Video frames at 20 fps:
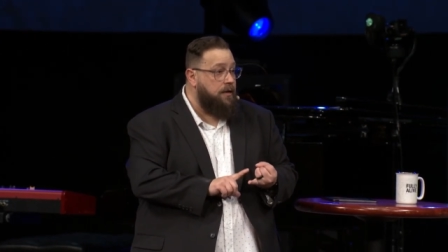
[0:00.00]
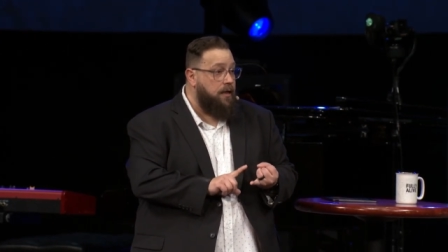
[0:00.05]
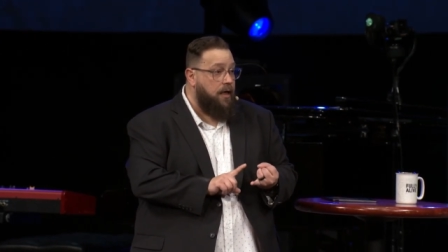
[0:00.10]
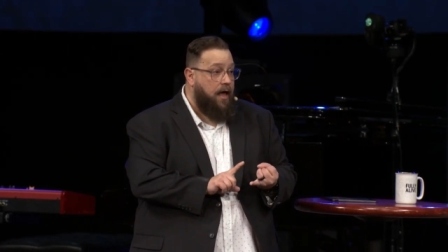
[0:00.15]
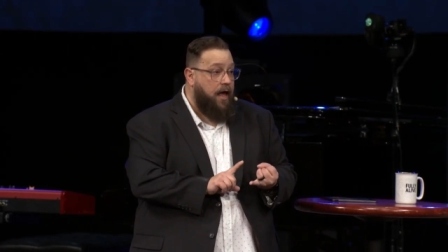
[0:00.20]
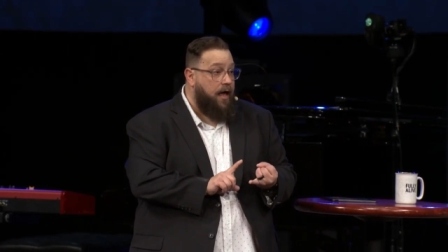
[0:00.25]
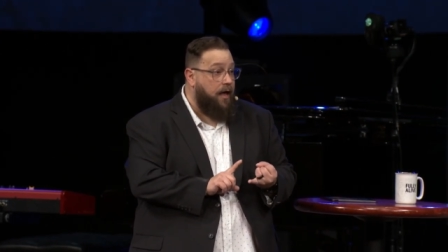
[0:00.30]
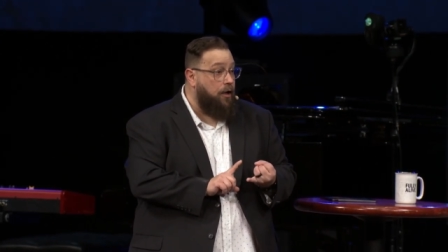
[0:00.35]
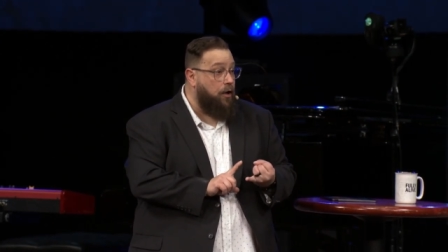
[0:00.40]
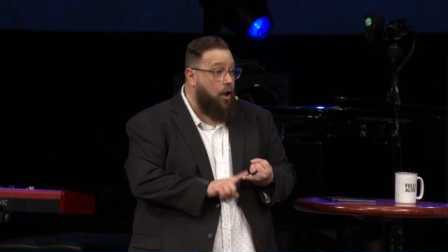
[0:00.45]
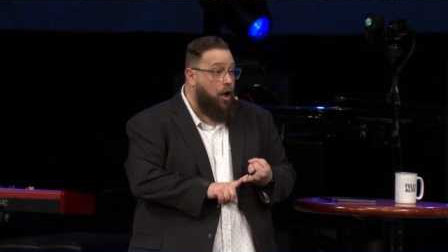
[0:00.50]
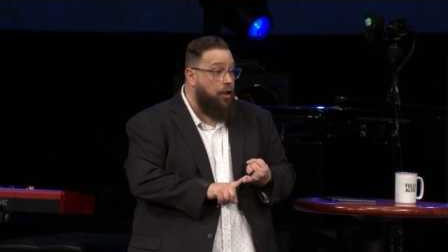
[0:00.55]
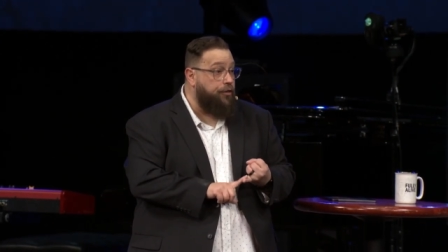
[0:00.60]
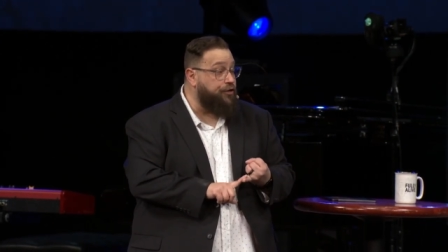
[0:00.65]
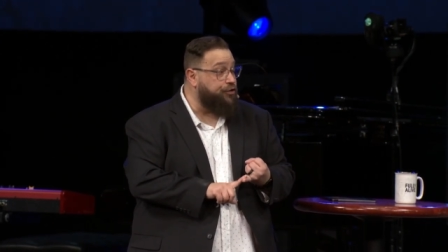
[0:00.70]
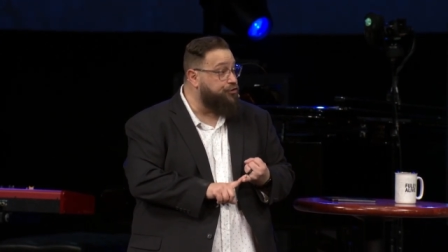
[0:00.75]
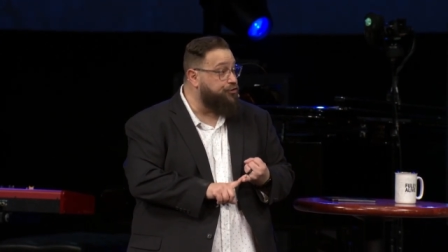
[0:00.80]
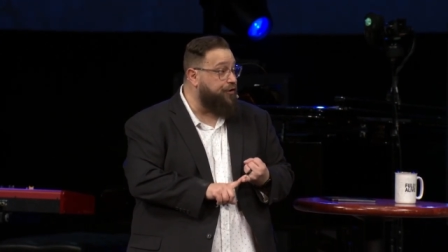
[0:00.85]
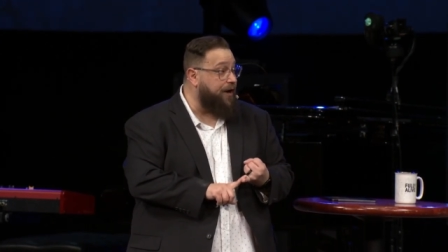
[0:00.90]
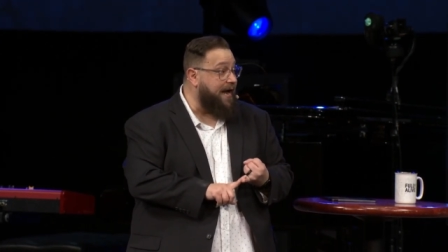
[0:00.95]
uh, all the
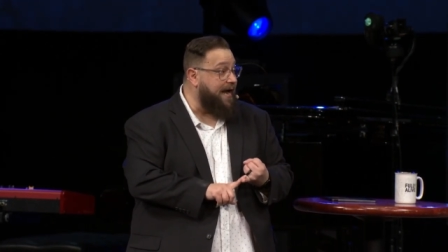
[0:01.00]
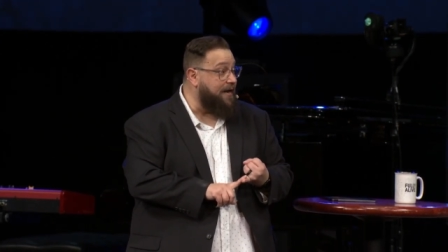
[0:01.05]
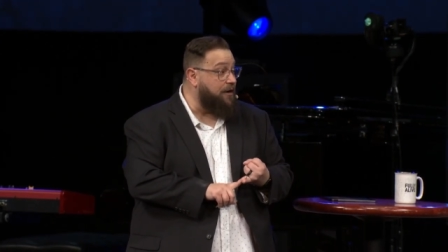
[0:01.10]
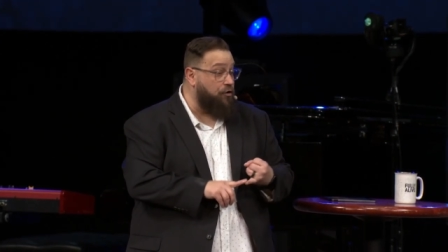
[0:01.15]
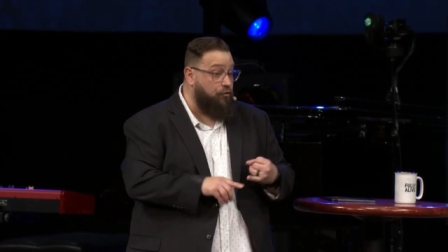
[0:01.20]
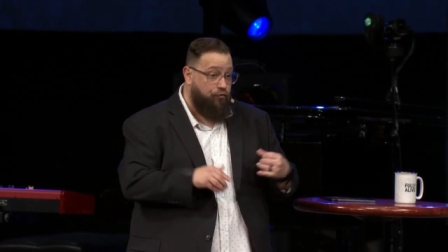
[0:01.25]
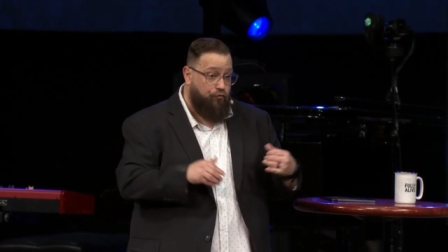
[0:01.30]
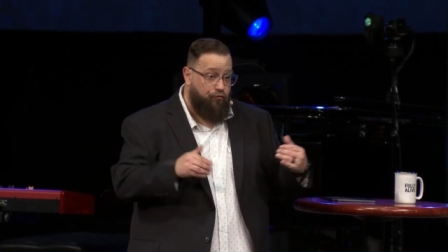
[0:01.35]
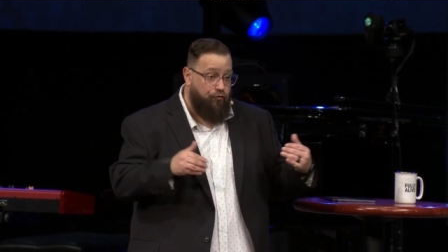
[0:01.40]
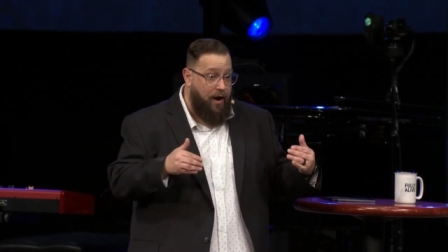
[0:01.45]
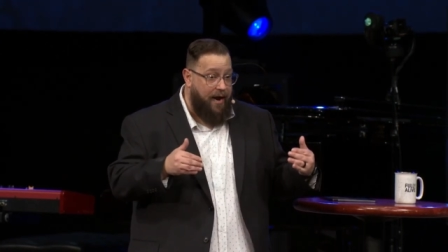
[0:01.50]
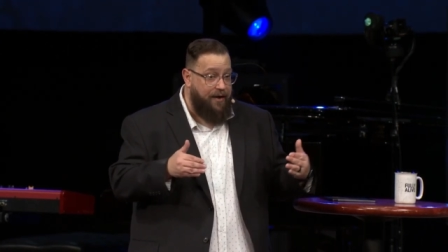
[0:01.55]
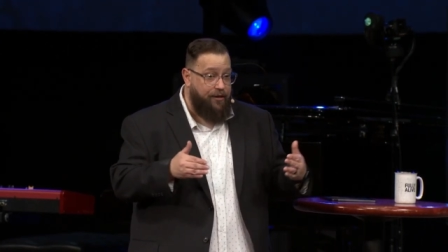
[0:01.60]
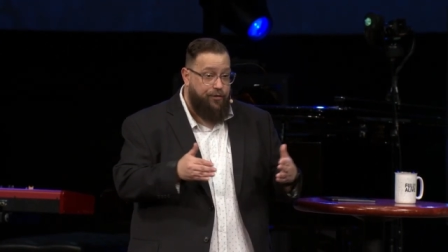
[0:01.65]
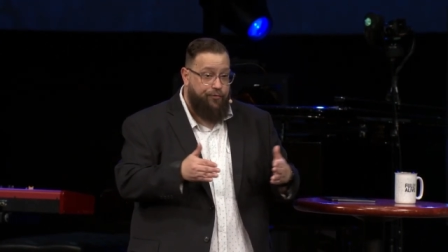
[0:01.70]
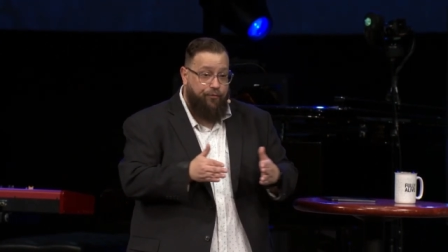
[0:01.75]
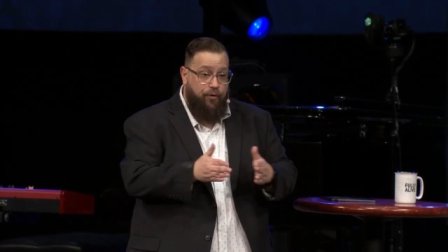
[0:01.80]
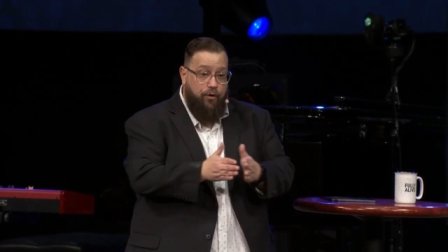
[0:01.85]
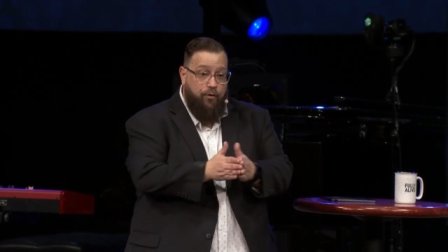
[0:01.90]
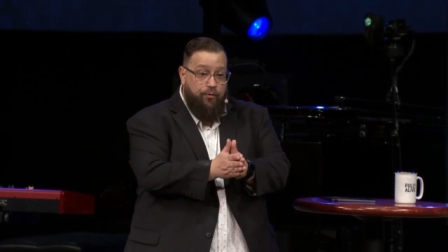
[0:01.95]
trade right
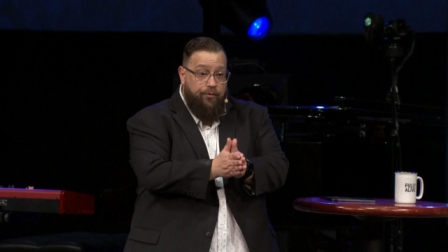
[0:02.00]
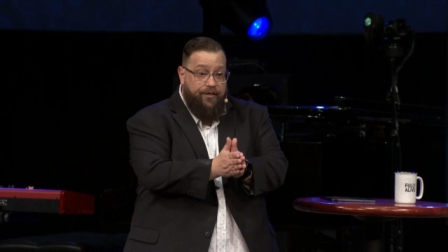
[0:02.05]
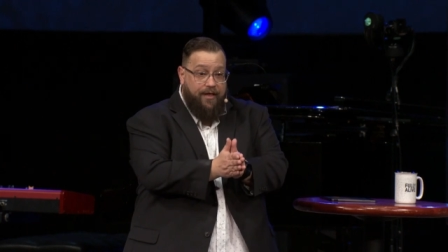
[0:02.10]
through.